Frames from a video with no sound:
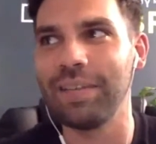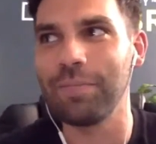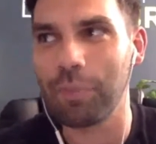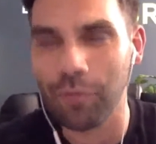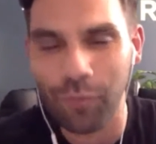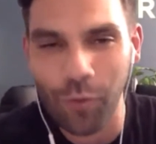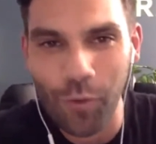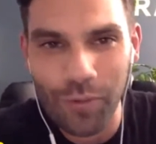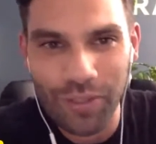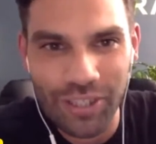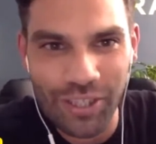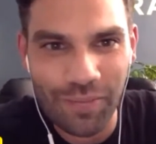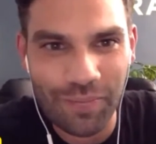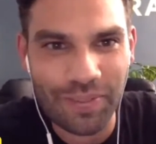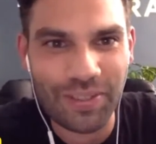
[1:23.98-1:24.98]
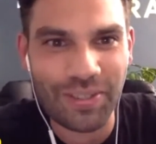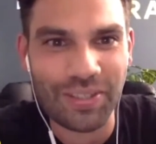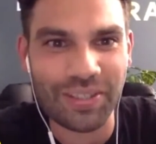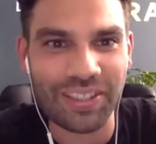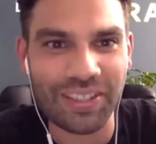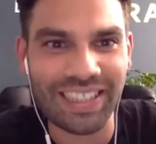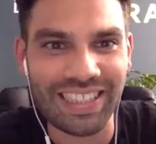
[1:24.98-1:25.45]
before we jump
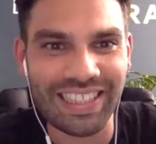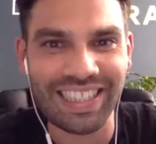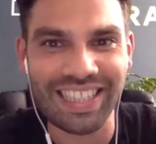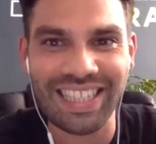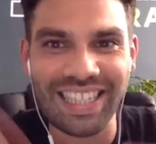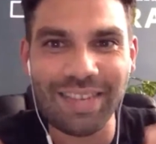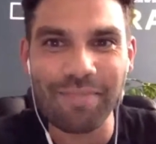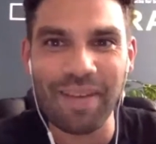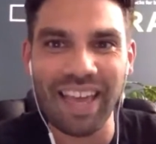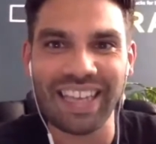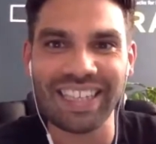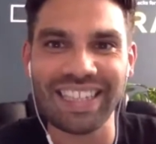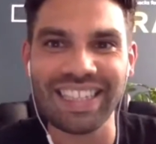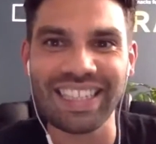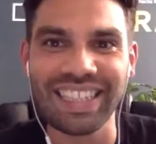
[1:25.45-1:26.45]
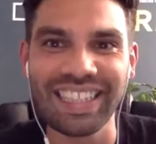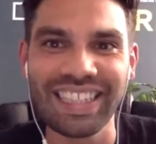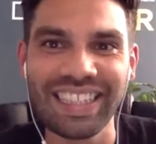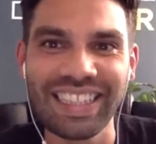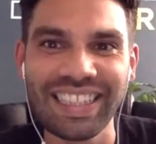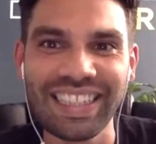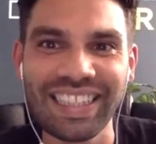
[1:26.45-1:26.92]
into the deep end,
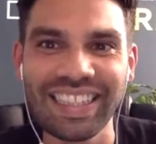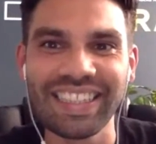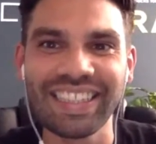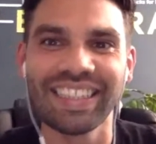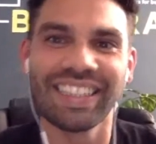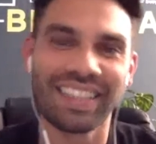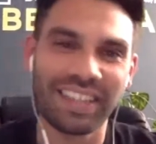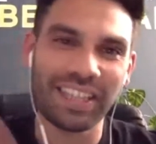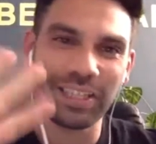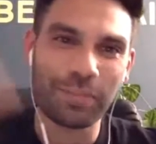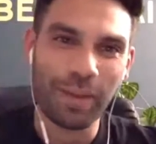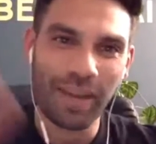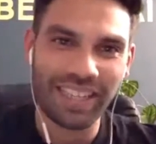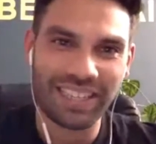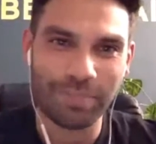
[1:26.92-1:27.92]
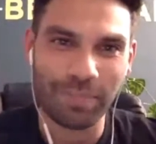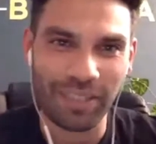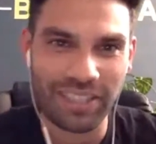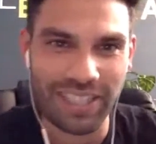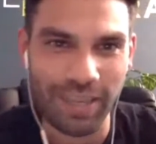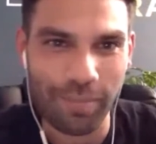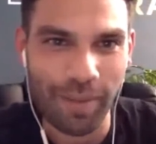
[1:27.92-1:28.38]
thanks, Mags.
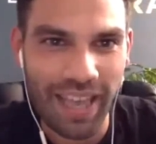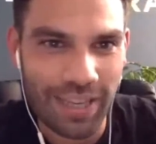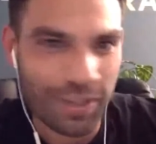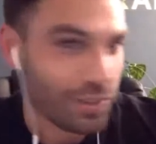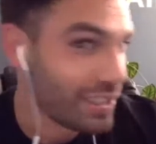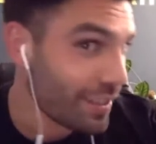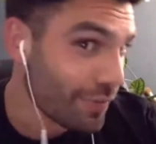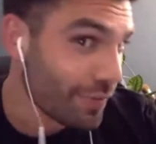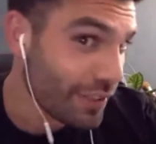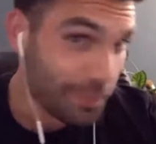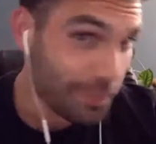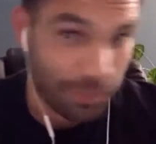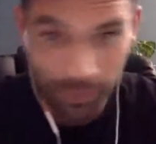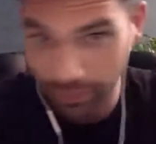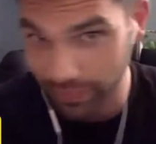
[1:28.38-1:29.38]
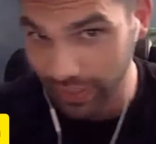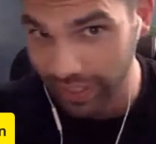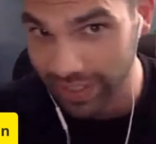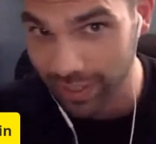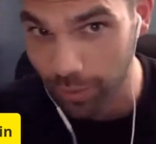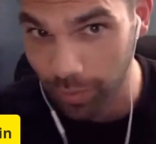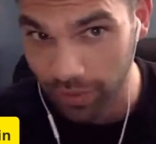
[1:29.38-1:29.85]
Mags is saying my hair looks lovely.
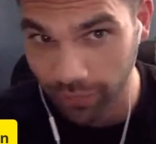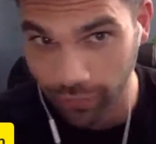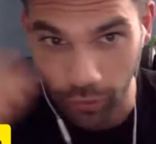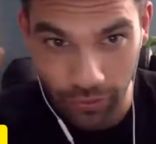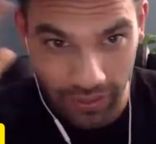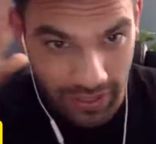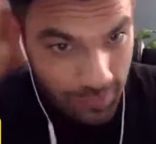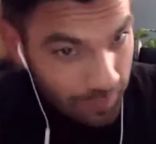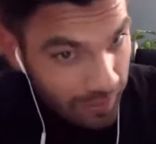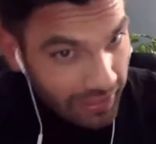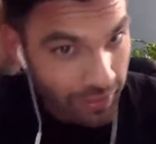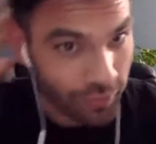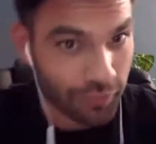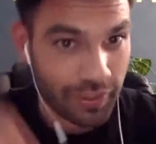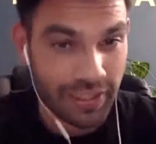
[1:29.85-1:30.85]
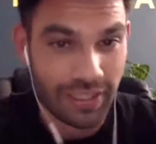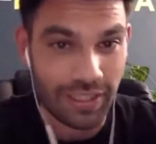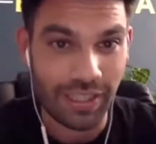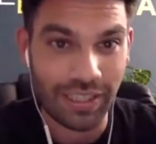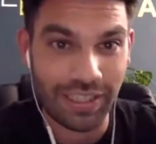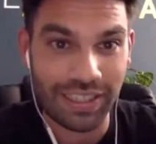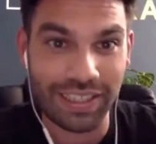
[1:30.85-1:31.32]
It's not my fault. It's my
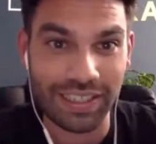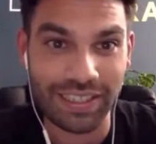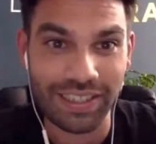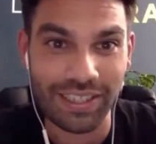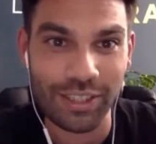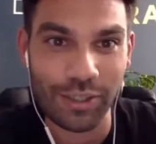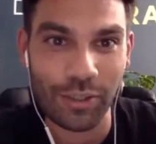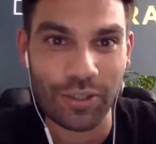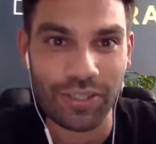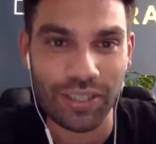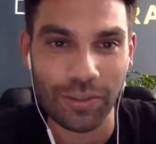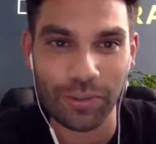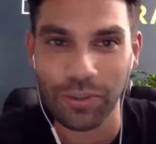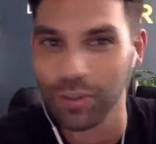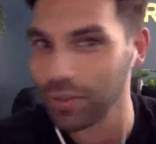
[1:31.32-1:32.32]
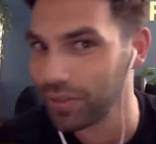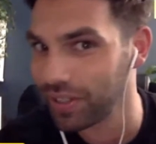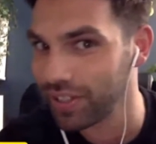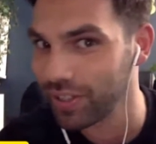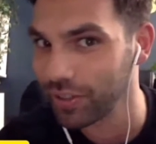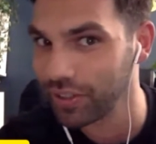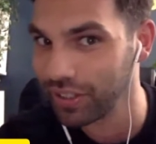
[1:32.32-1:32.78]
girlfriend. She knows how to do
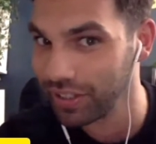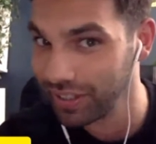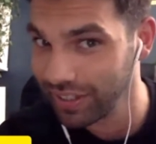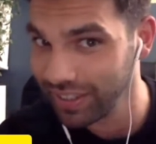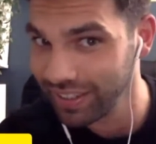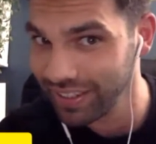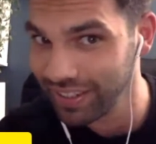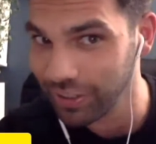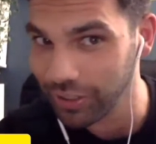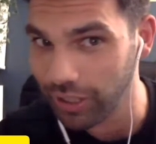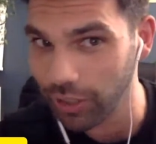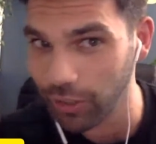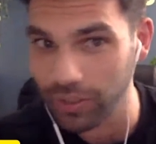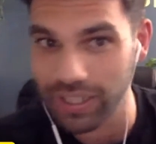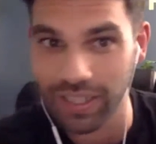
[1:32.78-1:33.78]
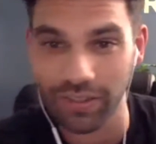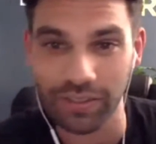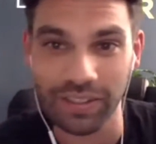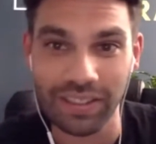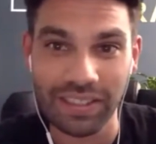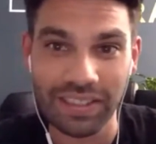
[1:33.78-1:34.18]
this on the lockdown.